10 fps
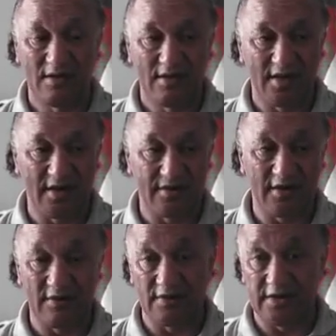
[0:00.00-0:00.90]
and
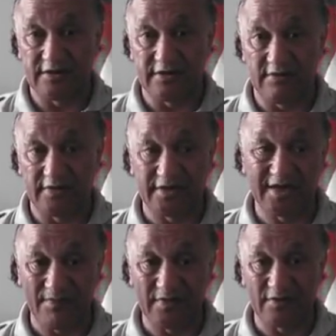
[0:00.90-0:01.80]
only to do with the
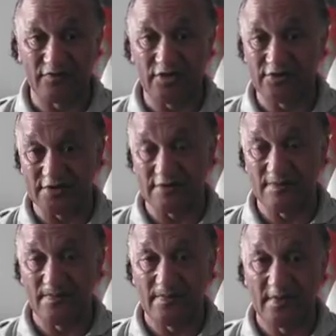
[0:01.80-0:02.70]
Government of New Zealand
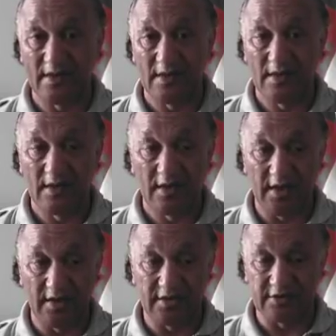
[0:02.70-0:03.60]

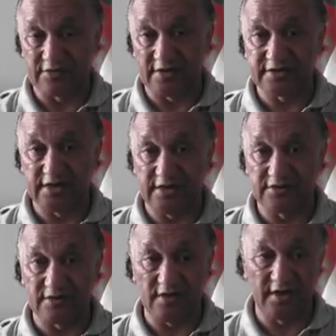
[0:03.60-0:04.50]
and the
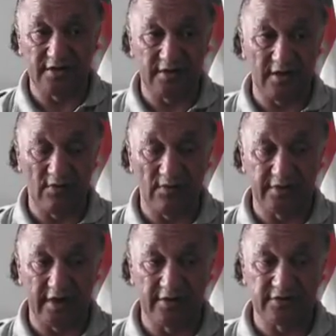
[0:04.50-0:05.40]
trustees and all
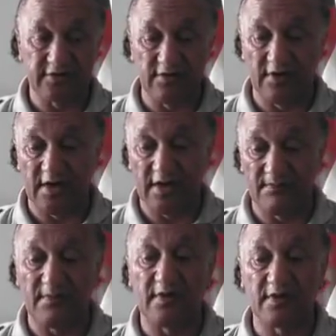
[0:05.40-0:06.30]
those who are
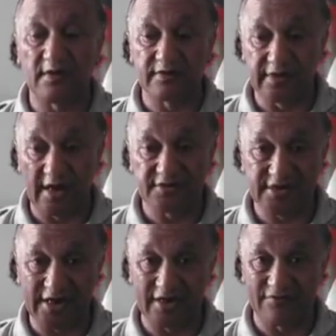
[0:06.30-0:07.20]
now
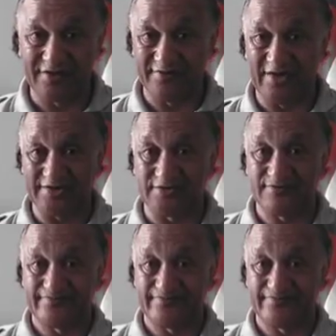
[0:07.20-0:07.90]
standing in front of us.